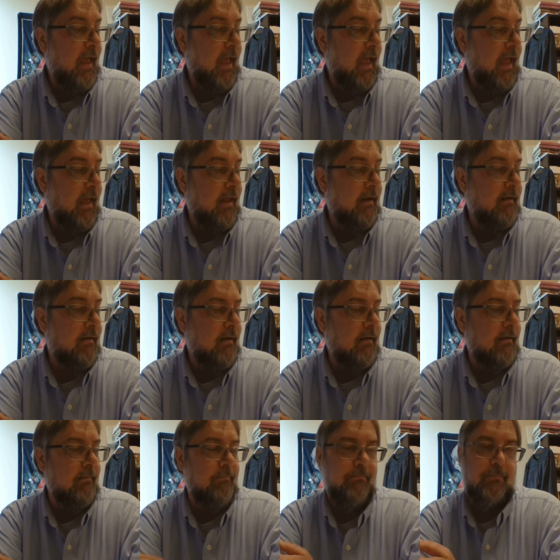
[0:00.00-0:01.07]
And
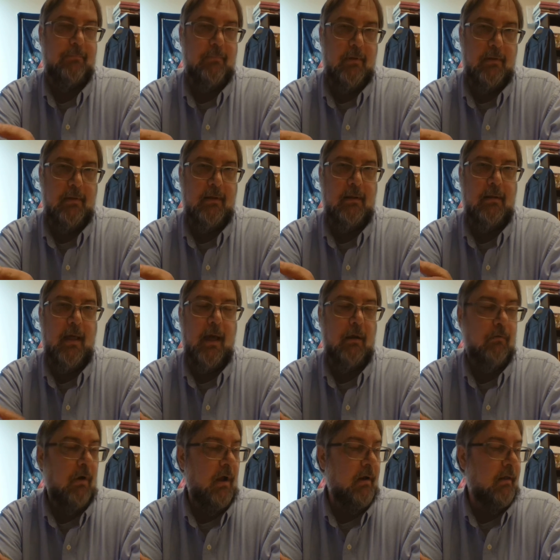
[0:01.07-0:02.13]
a little
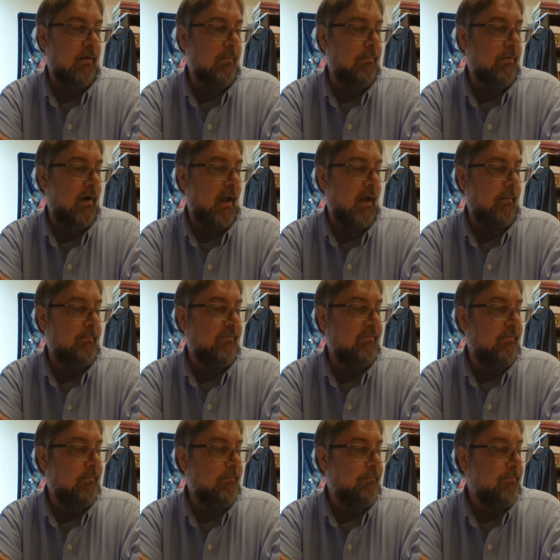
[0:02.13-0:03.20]
ironic,
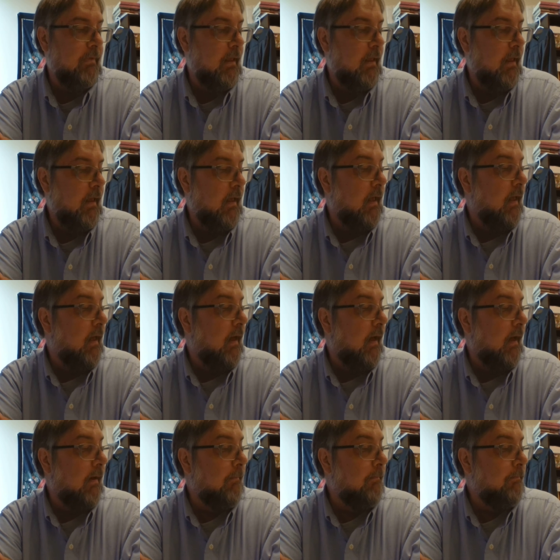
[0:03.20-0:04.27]
perhaps.
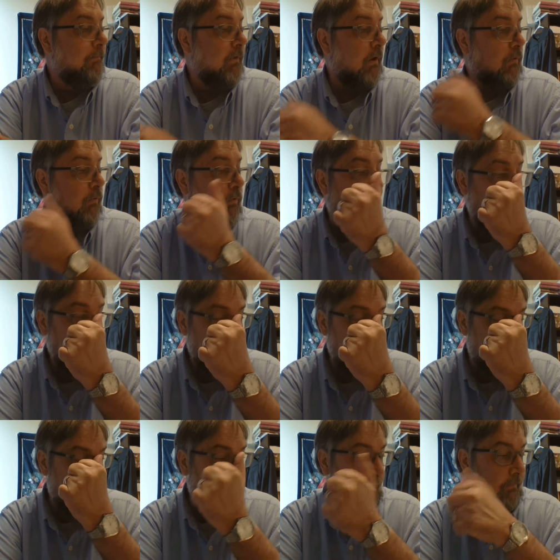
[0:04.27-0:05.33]

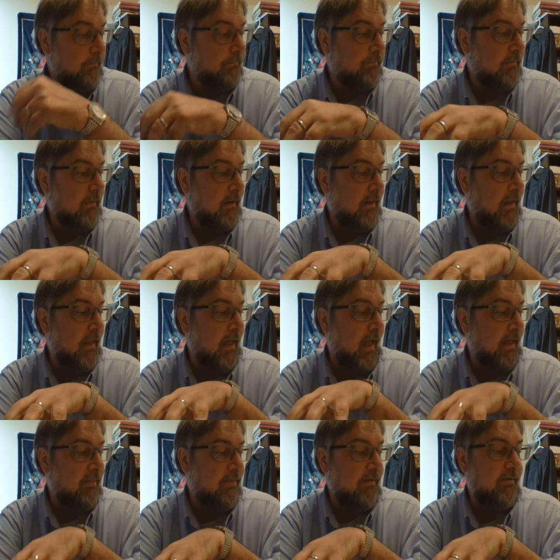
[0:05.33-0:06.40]
Arriving
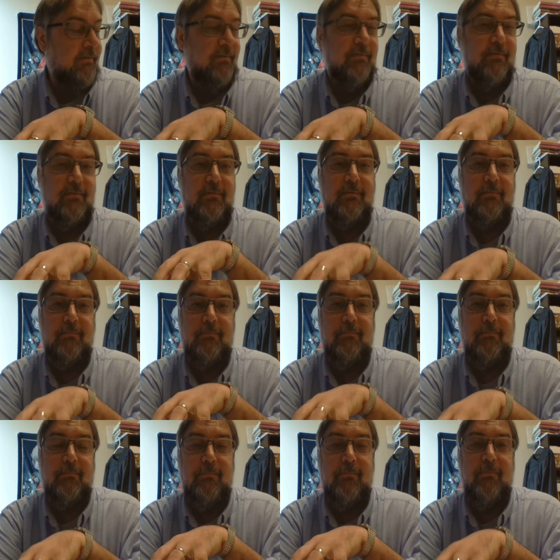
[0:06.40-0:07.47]
at this
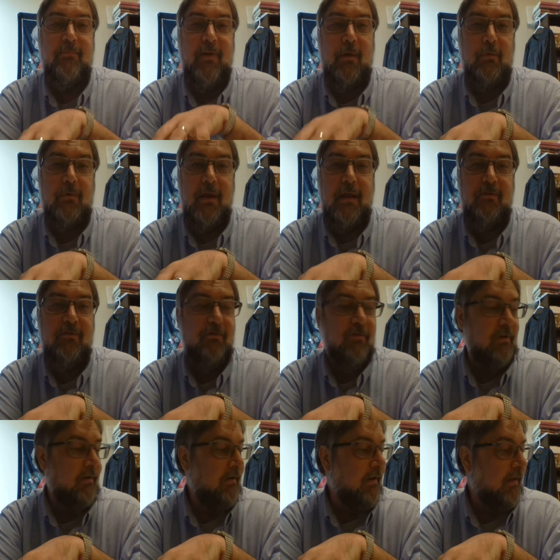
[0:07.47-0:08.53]

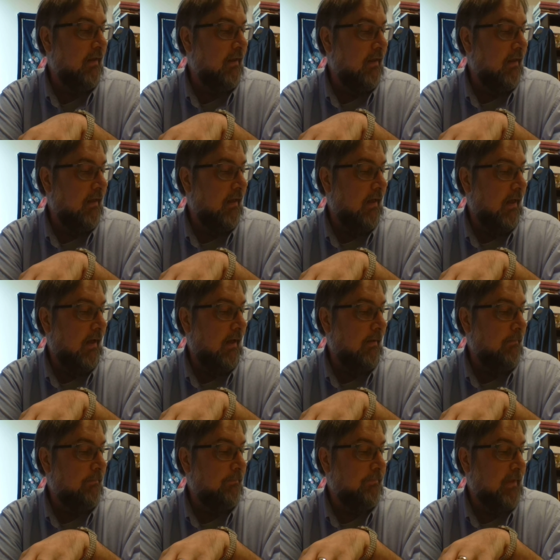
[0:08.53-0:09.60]
foundation
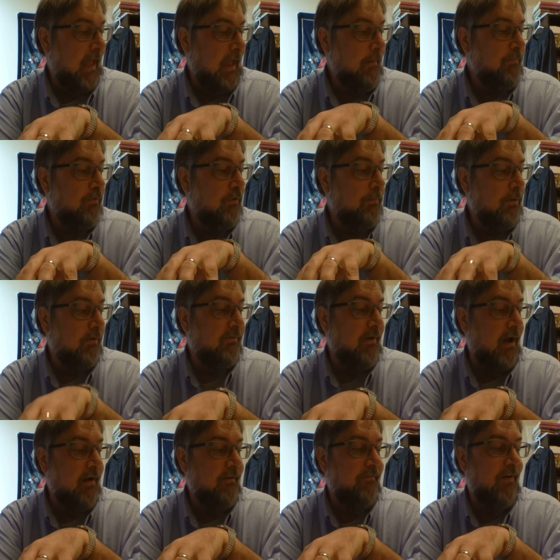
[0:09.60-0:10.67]
came through
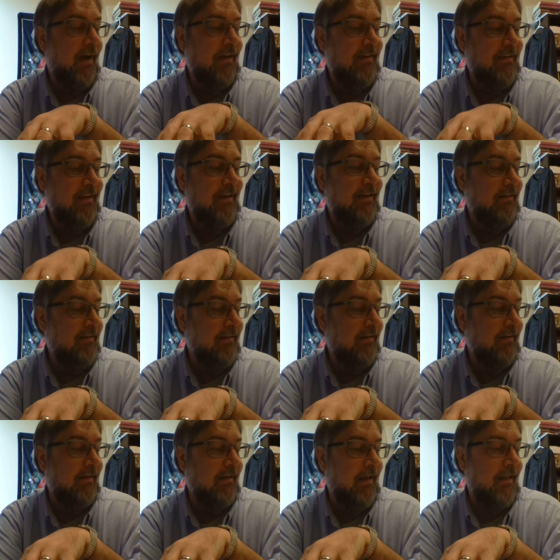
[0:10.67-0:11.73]
personified
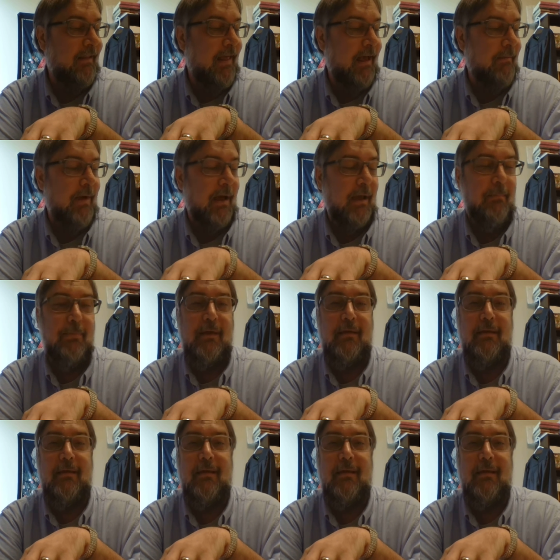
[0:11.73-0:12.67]
deity, and that might be